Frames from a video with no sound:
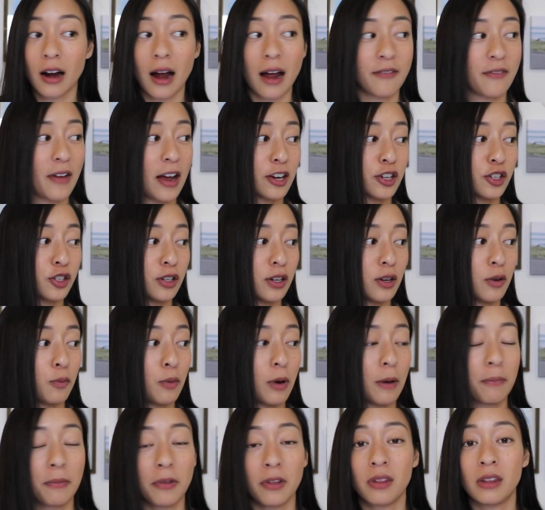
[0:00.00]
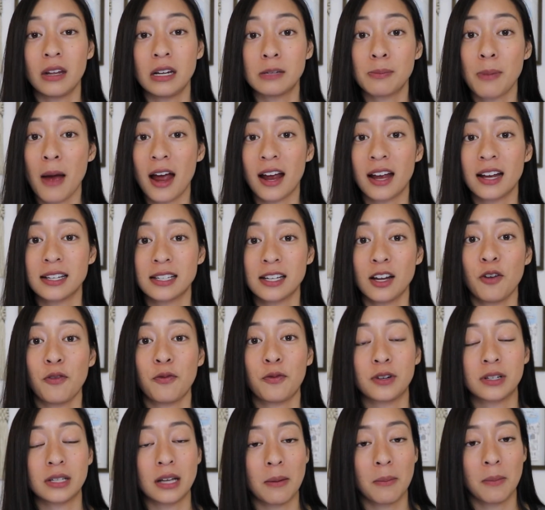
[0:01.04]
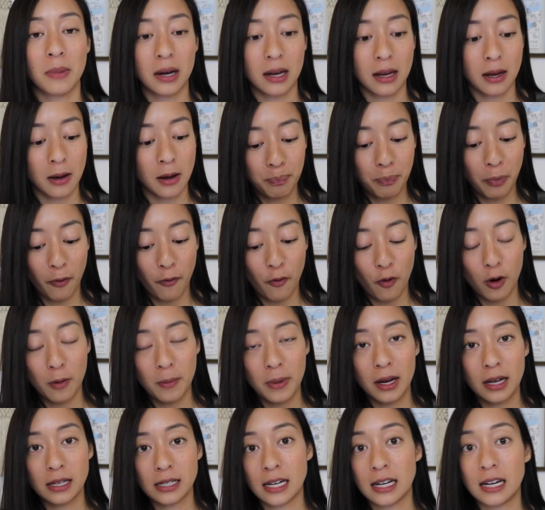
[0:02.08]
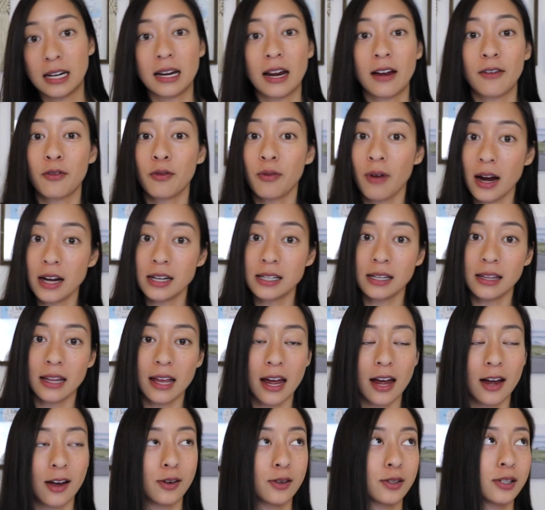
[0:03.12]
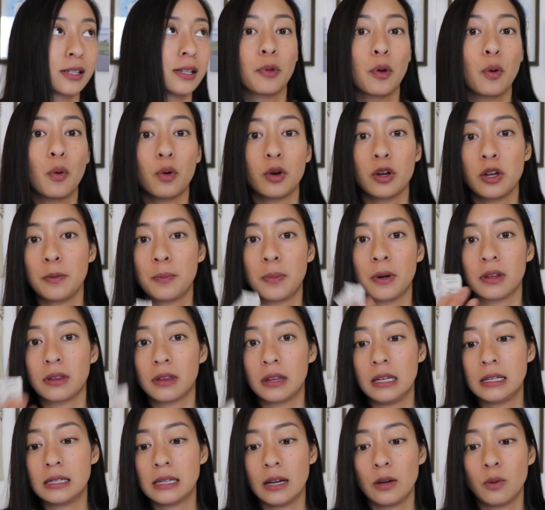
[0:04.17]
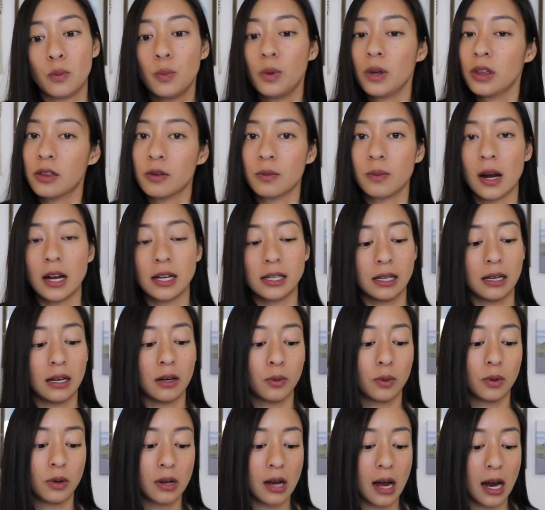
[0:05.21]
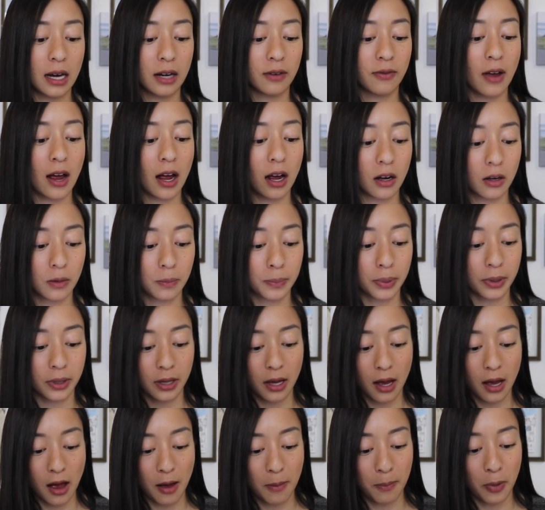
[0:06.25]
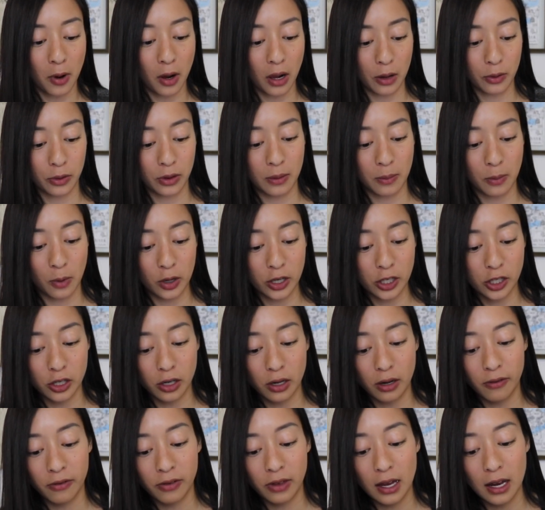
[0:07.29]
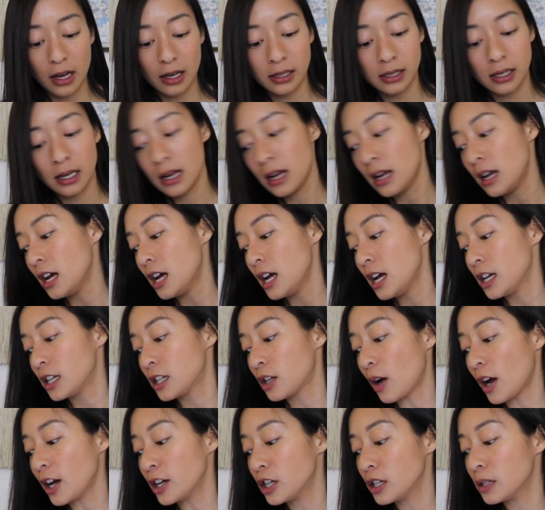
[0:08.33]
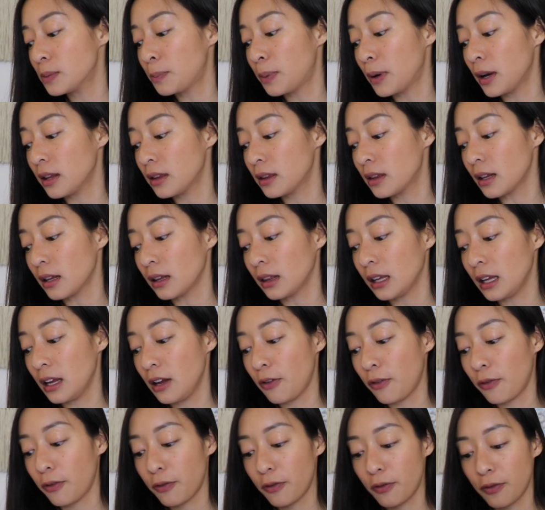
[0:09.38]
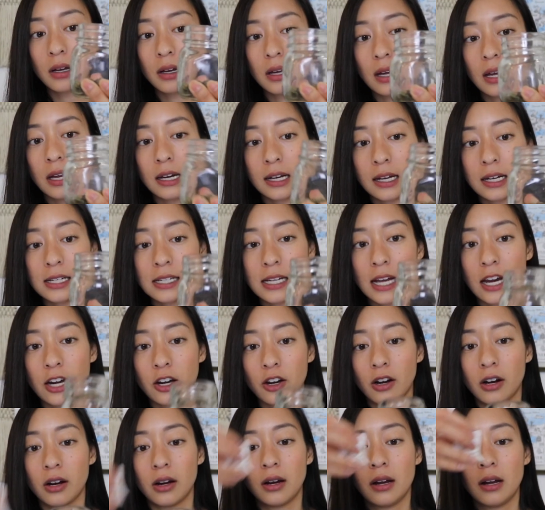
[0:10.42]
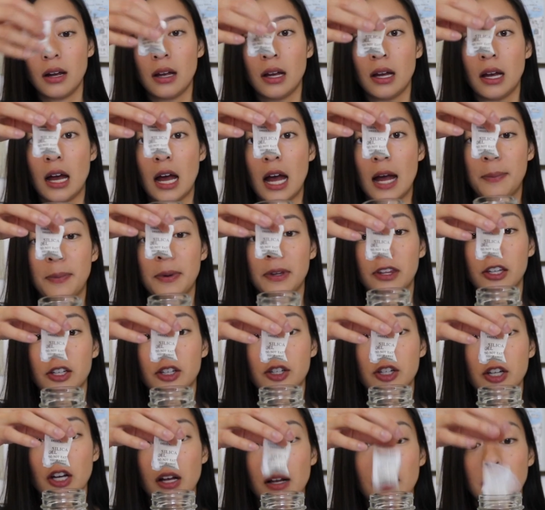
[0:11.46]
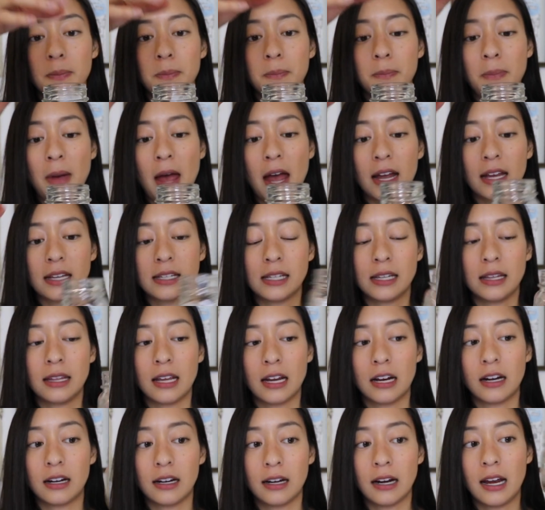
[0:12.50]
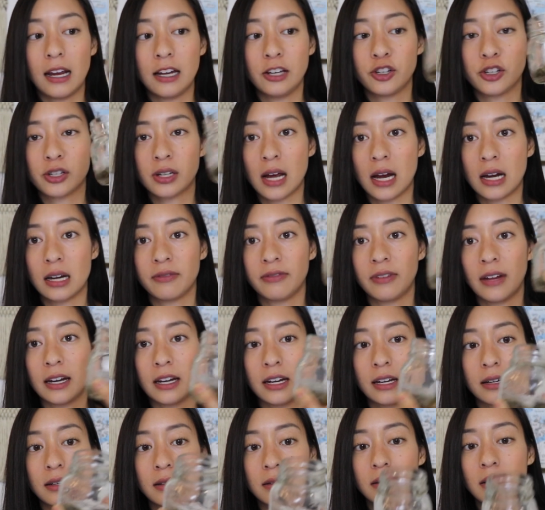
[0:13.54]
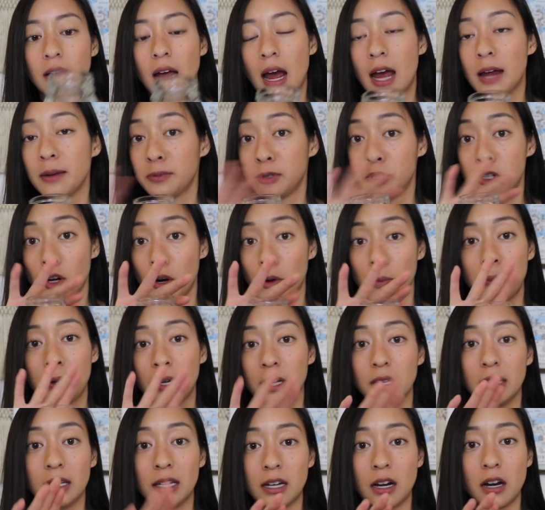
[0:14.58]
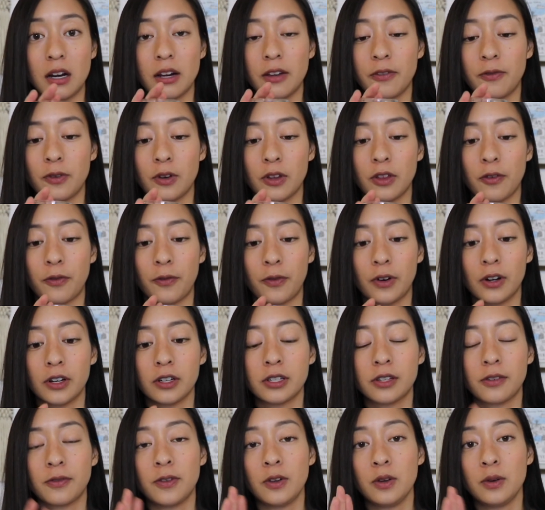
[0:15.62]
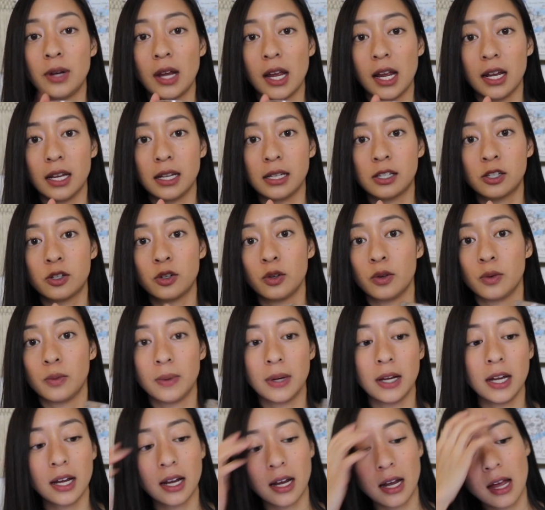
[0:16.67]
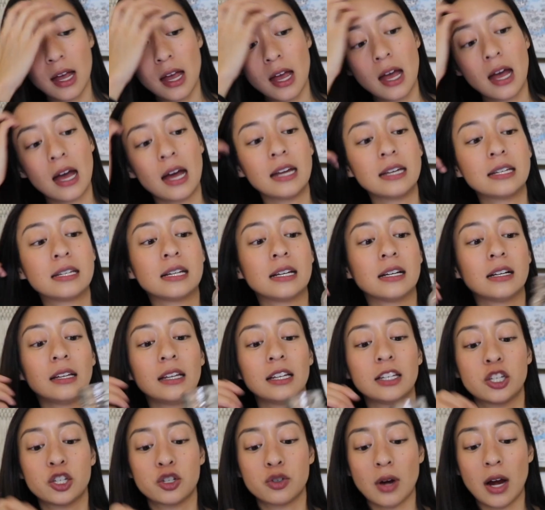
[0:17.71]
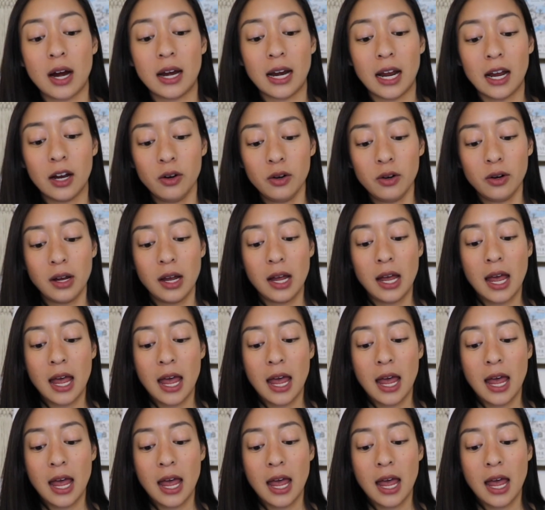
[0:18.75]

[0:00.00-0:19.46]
I've actually whipped these packets out for somebody before because I didn't have rice in the house, or you put these in with the rice and it will kind of help pull out the moisture of things. So I just put the leaf in a container, I put the gel packets in there and just kind of let it, I don't put a lid on it for the first few days to a week until it's dried out.